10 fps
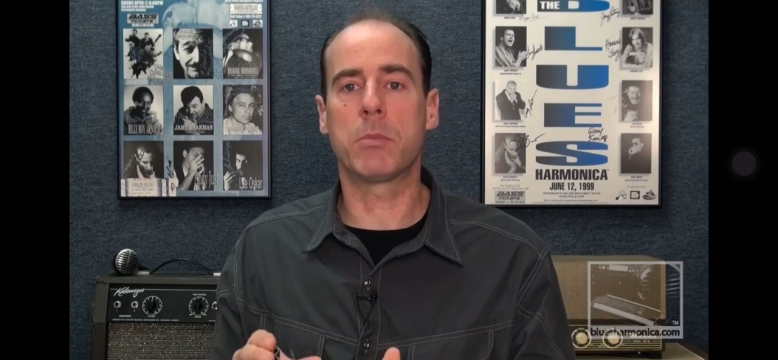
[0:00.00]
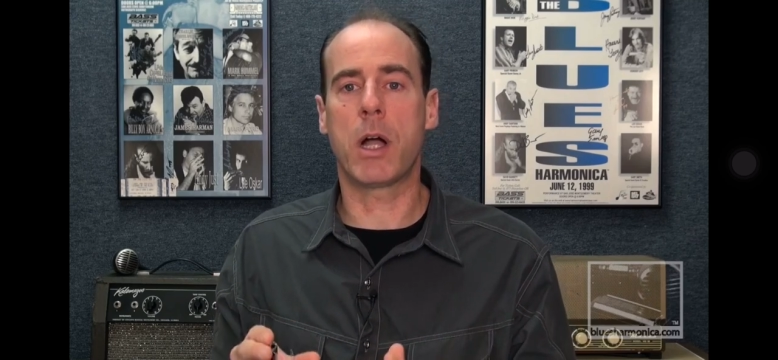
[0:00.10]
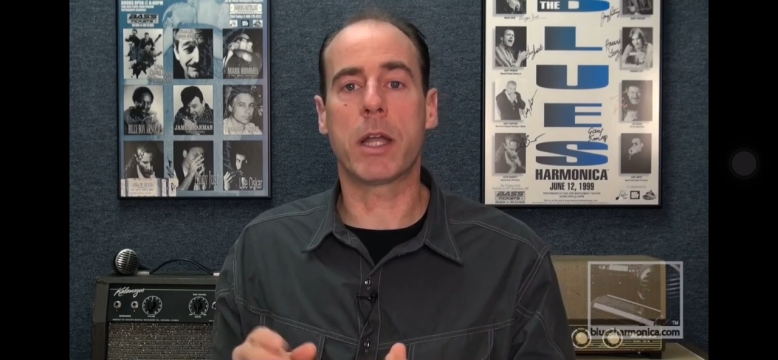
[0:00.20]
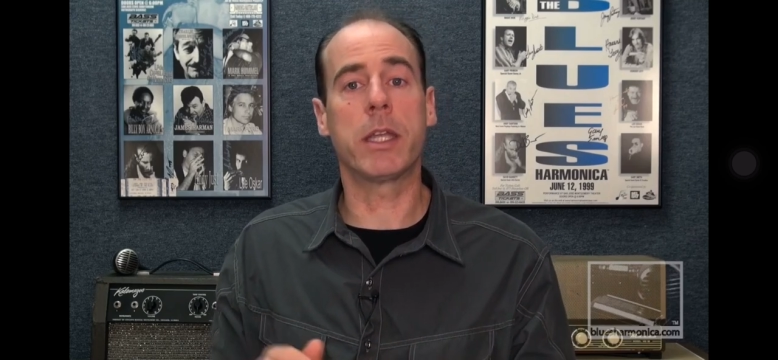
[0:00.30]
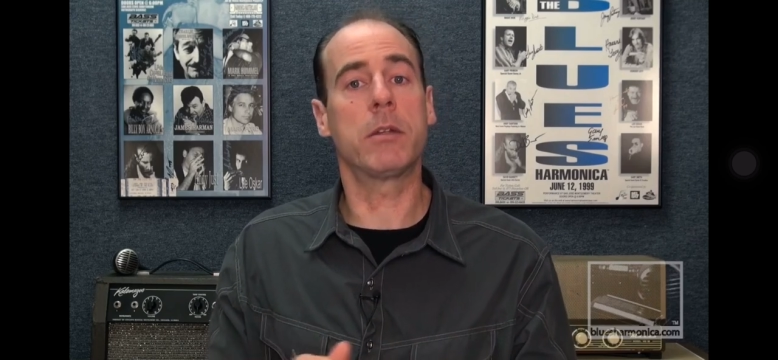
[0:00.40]

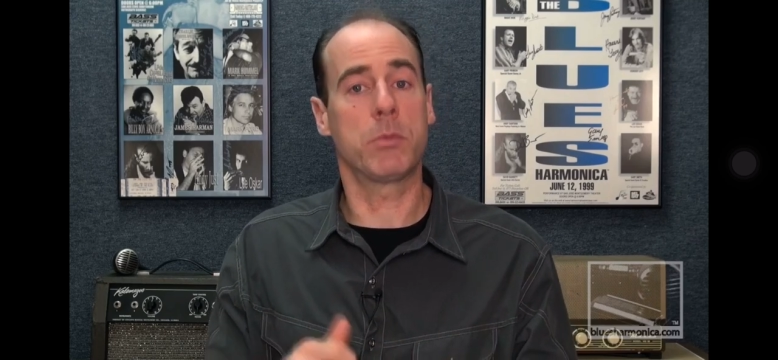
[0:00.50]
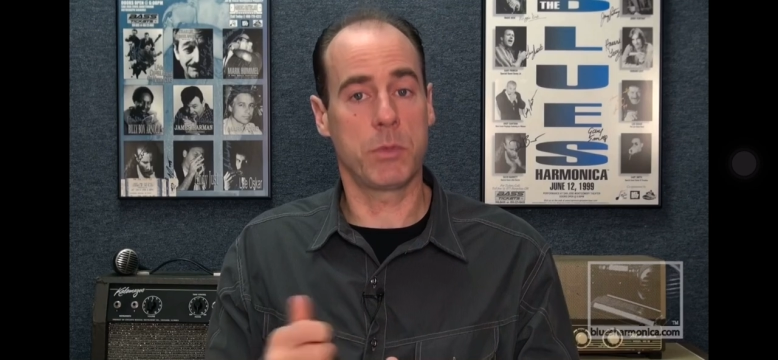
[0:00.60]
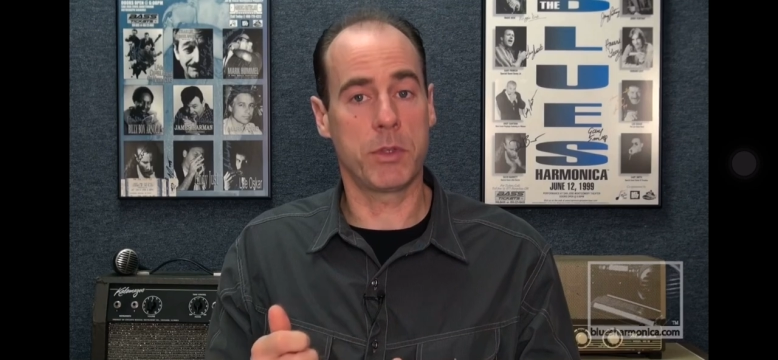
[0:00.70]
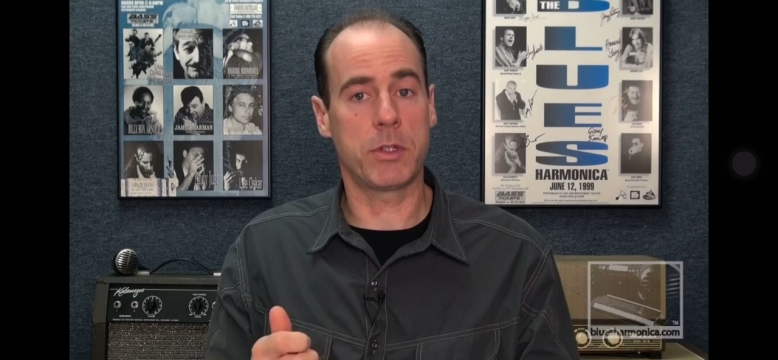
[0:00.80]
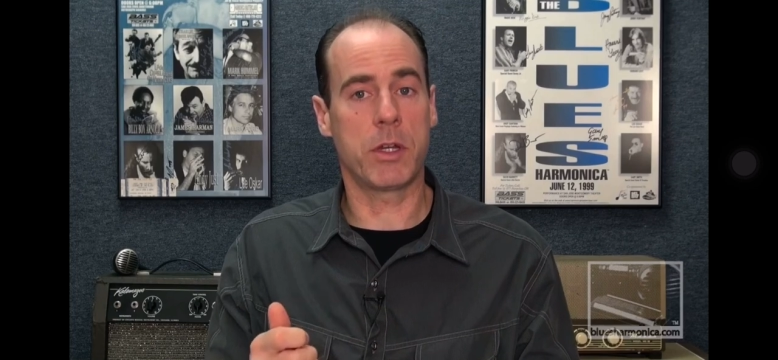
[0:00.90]
blocking
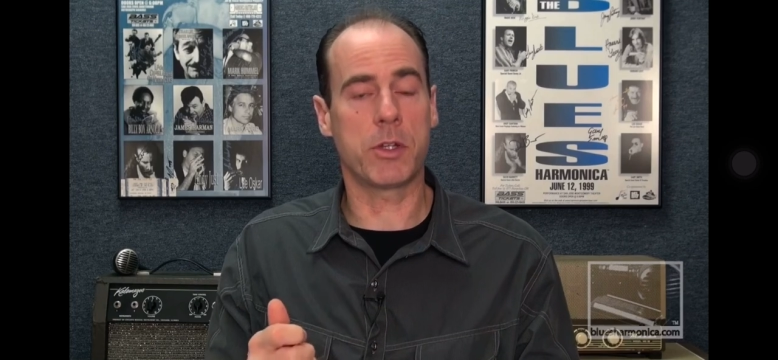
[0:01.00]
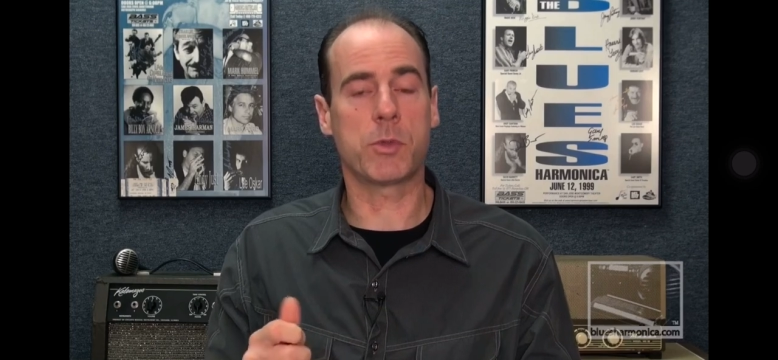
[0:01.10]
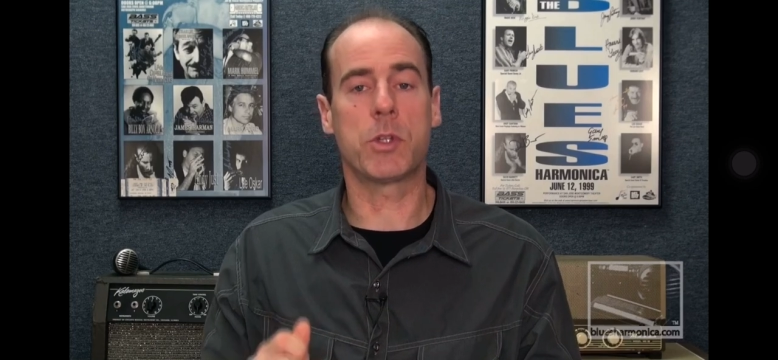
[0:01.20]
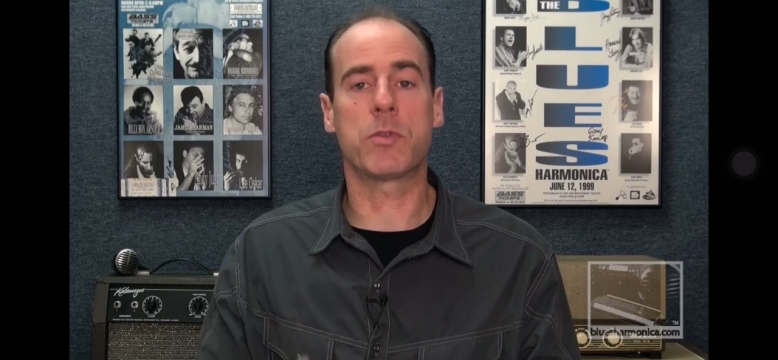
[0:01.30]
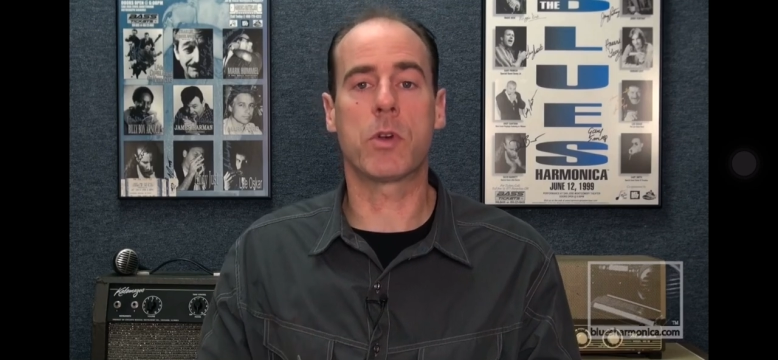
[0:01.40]
with the tongue
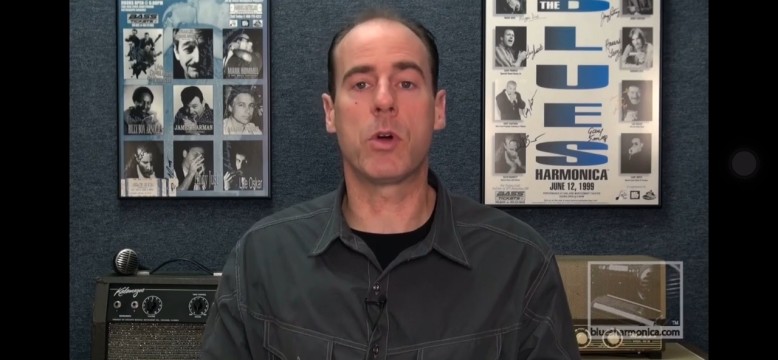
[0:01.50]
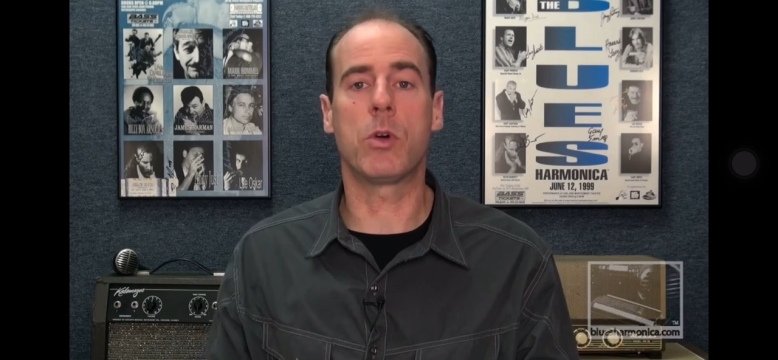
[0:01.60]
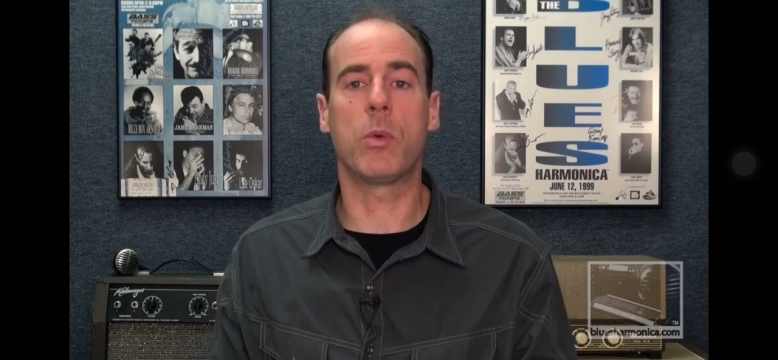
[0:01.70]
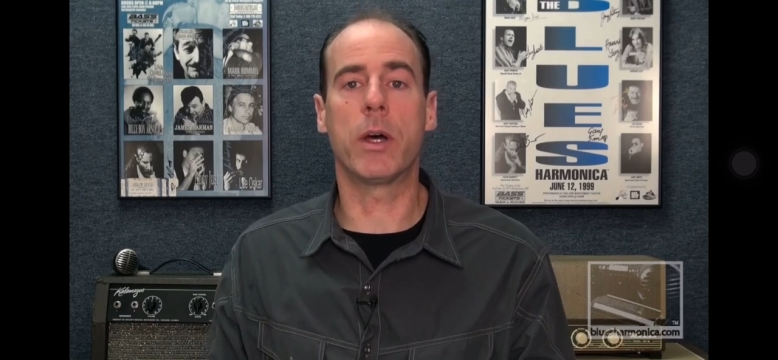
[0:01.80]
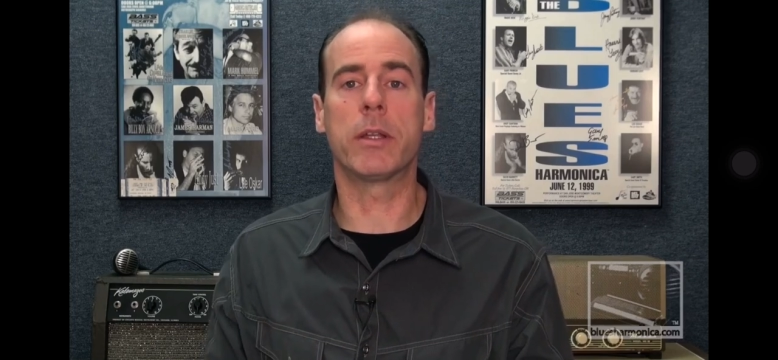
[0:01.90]
switch for
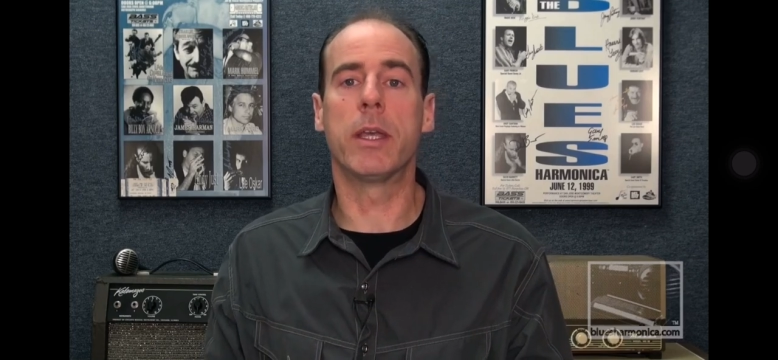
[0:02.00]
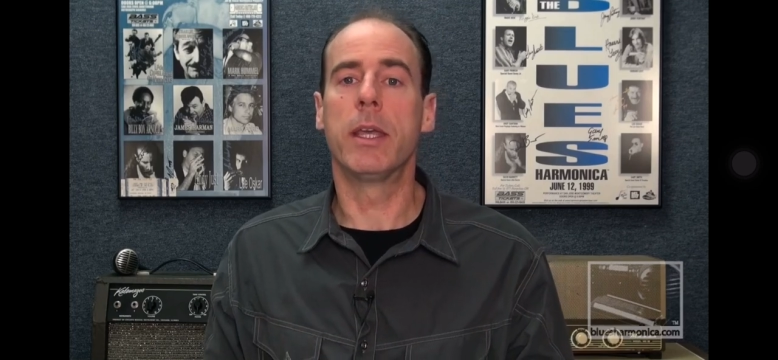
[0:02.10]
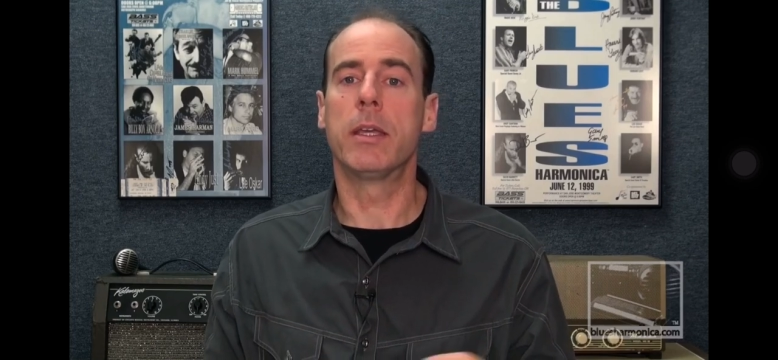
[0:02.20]
hole 1